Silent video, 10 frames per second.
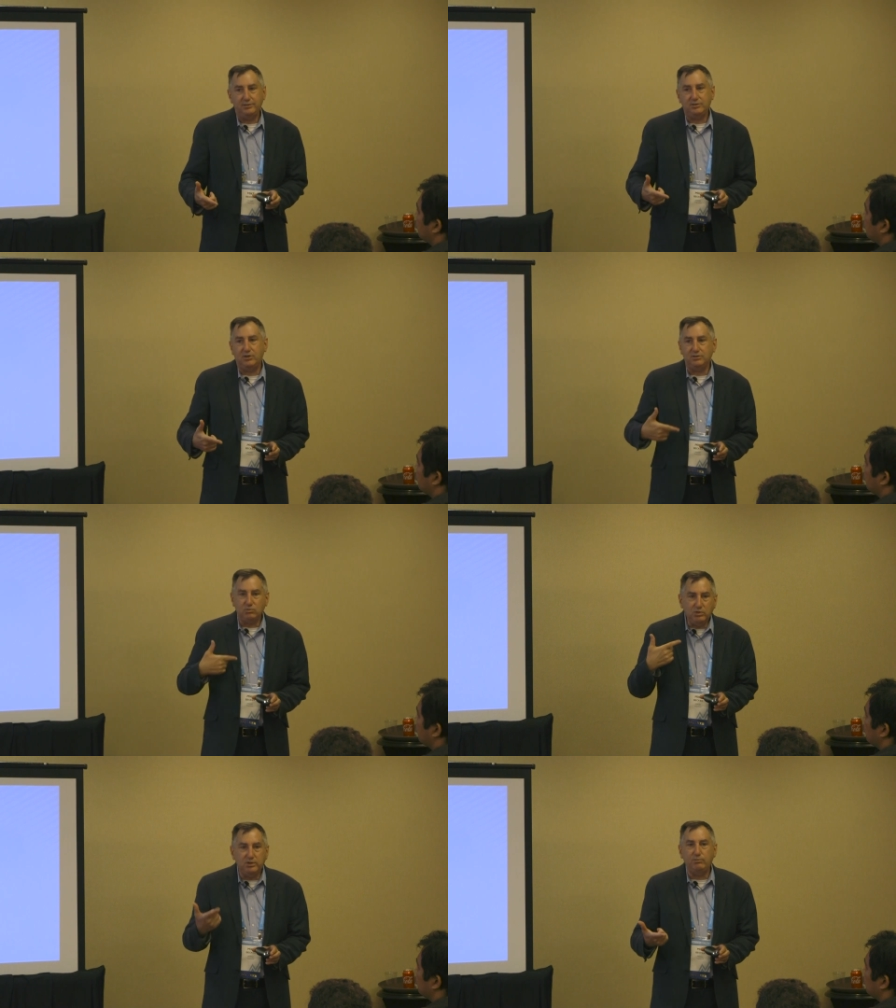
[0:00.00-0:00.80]
So
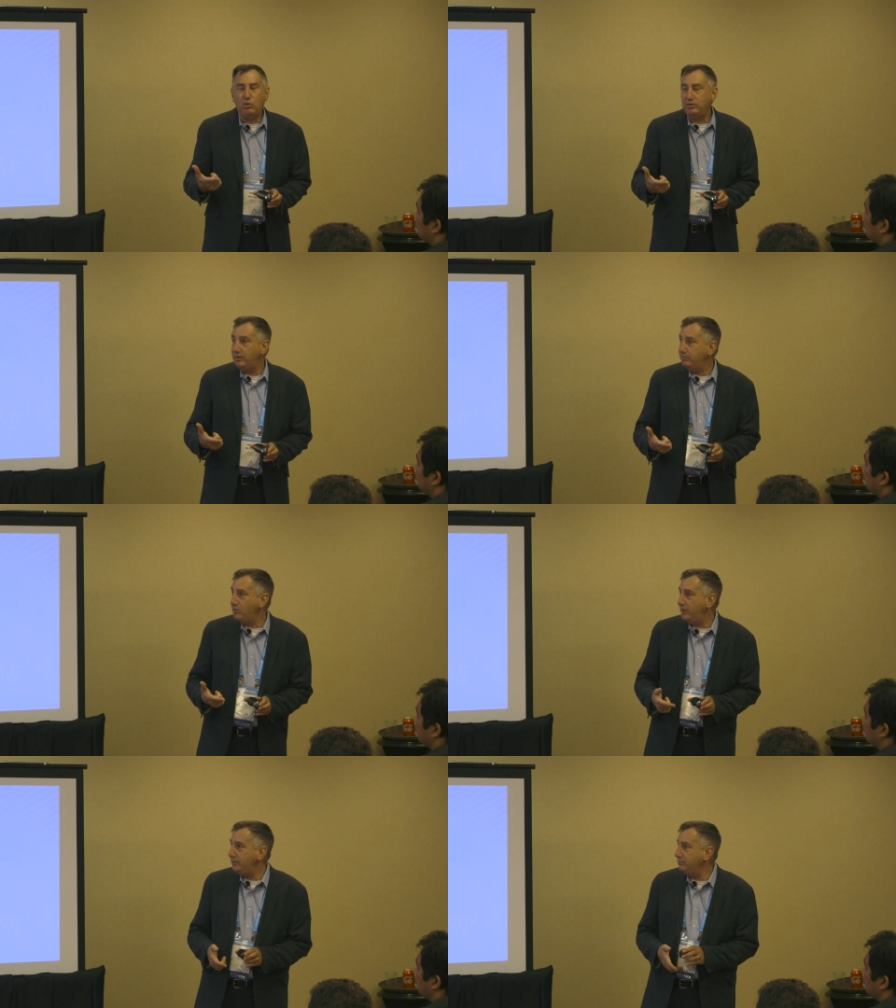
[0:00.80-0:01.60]
it's really important to
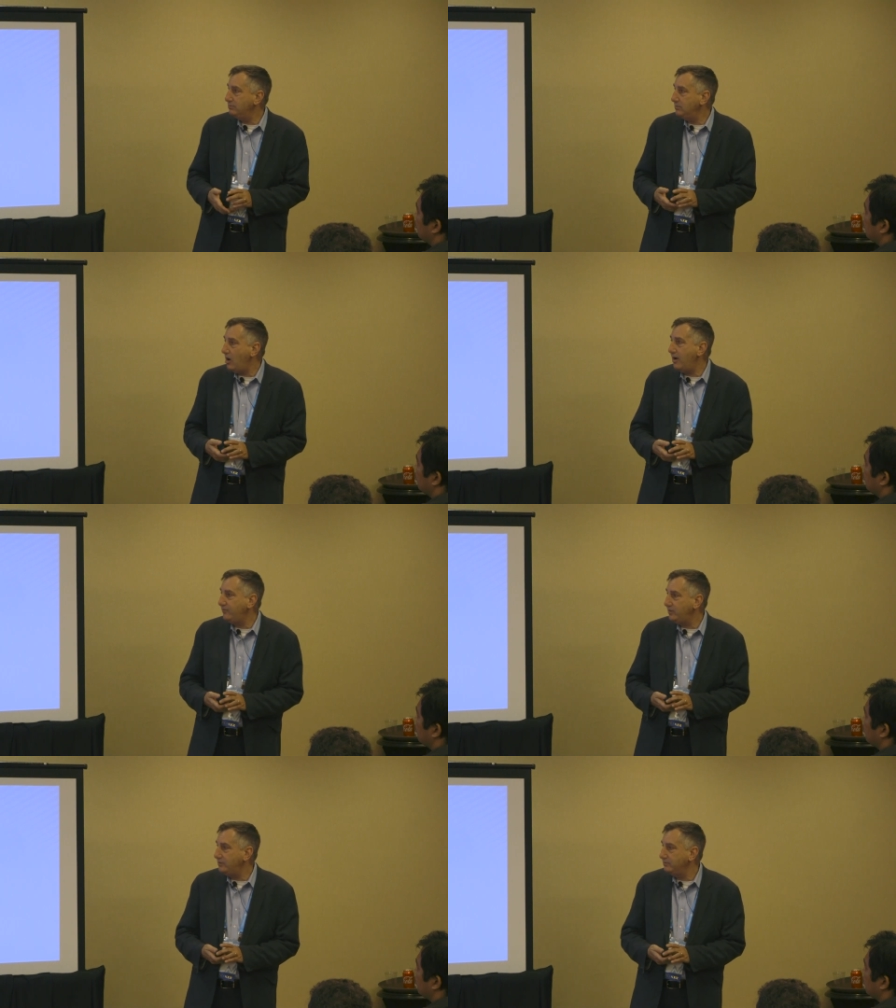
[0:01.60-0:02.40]
upgrade
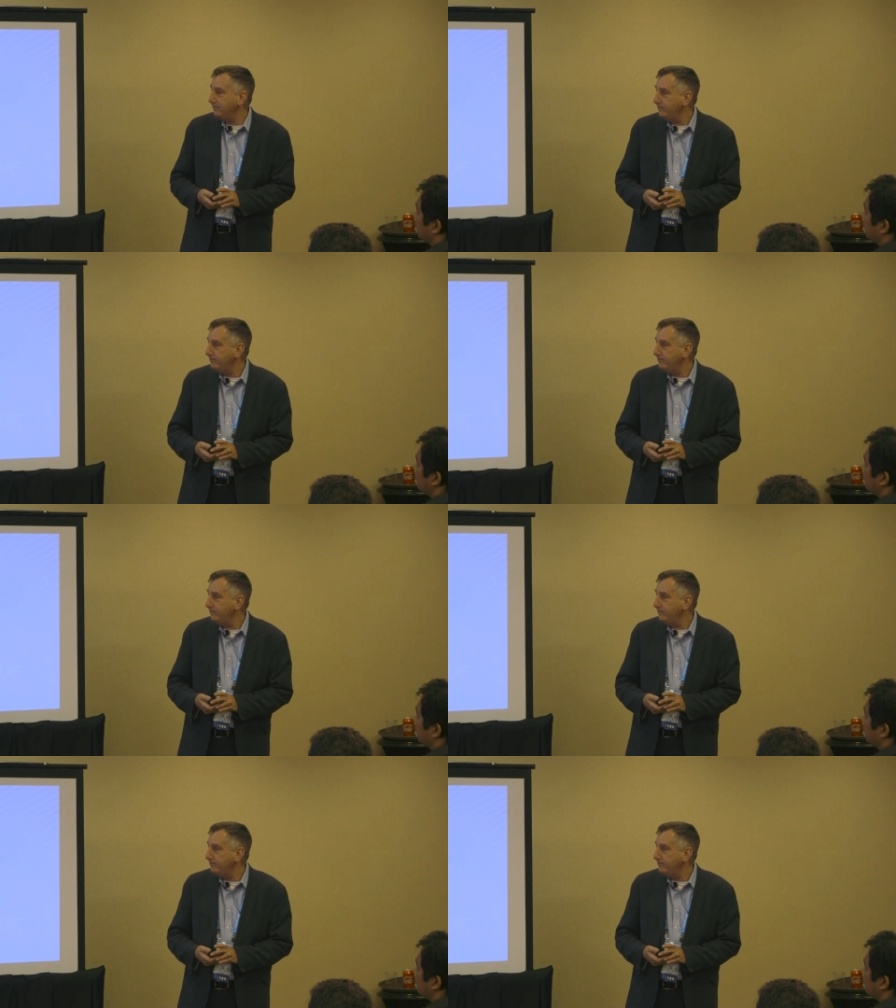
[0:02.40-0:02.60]
often.